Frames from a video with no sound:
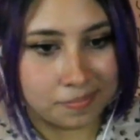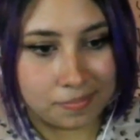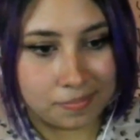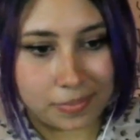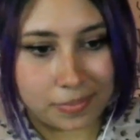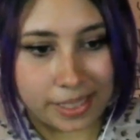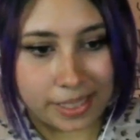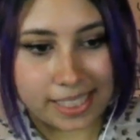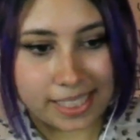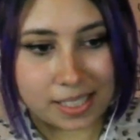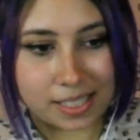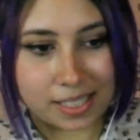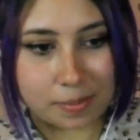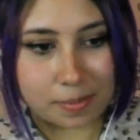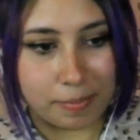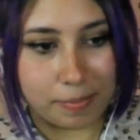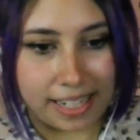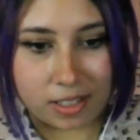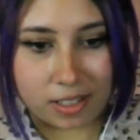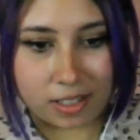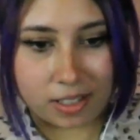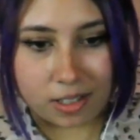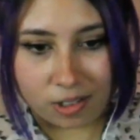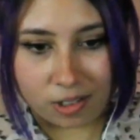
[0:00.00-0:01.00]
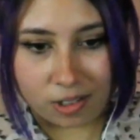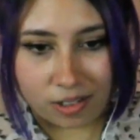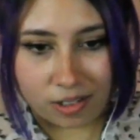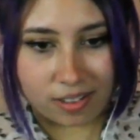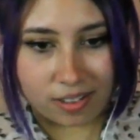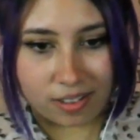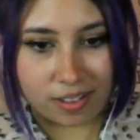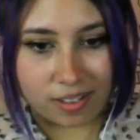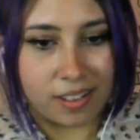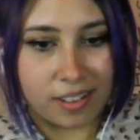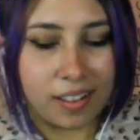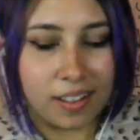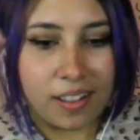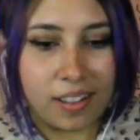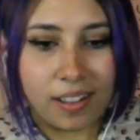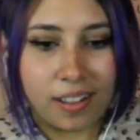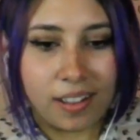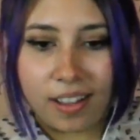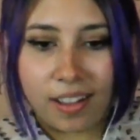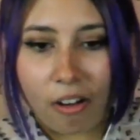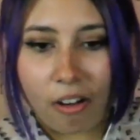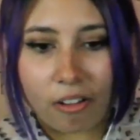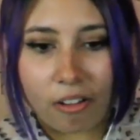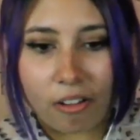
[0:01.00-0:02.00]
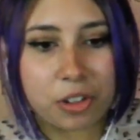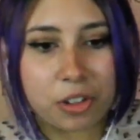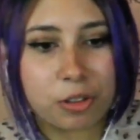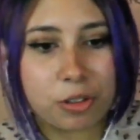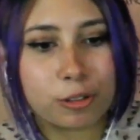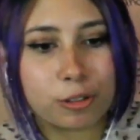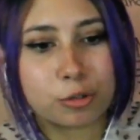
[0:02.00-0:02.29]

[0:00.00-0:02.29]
Because Michael... How can you